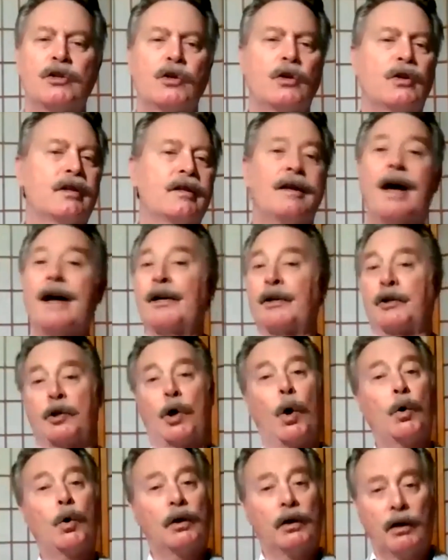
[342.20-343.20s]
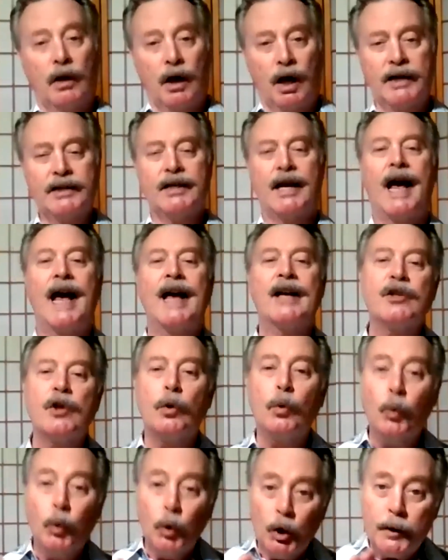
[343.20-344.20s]
So it's not a total loss, as
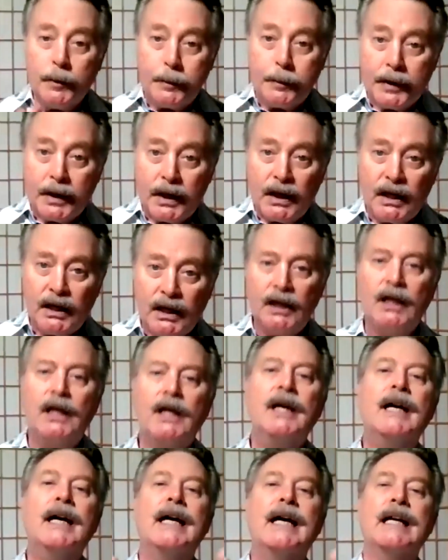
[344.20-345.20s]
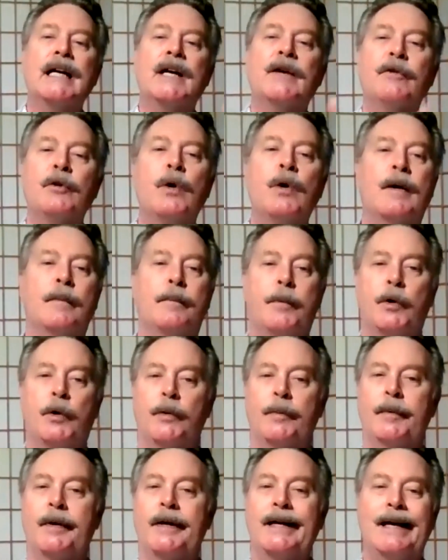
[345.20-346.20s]
it would be if you had
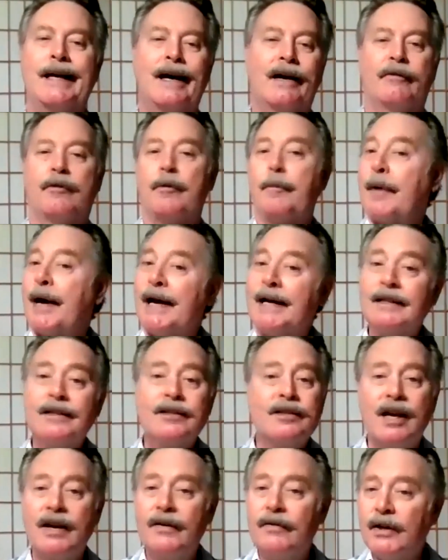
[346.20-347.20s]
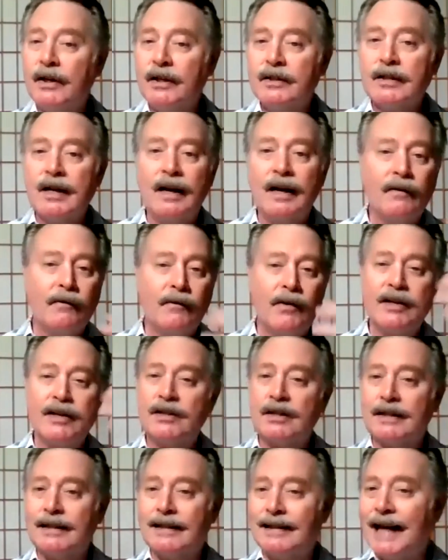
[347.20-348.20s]
pulled money out of a bank savings and
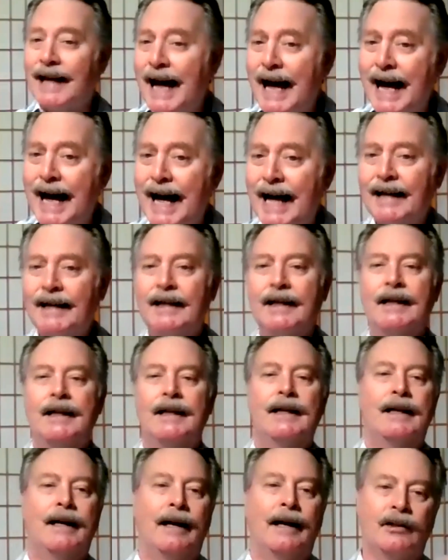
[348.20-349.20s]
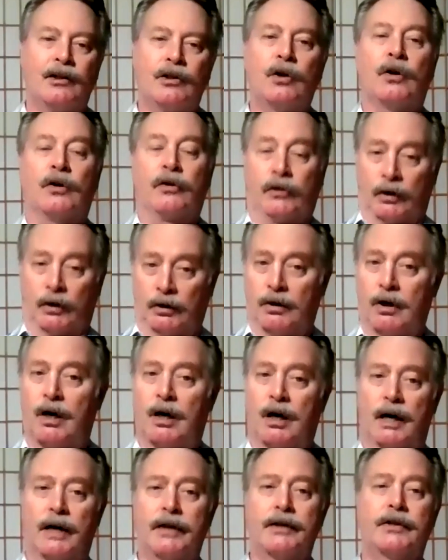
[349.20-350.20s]
invested that and took the
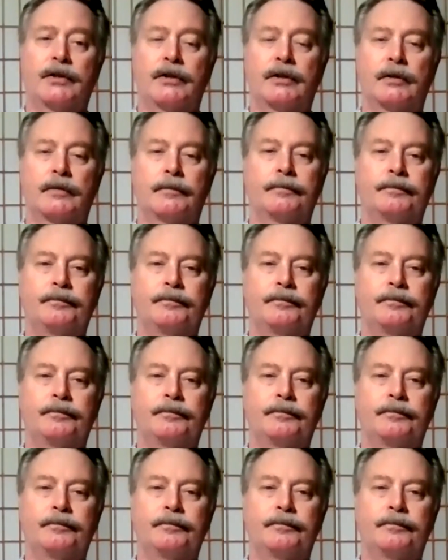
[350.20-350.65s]
loss.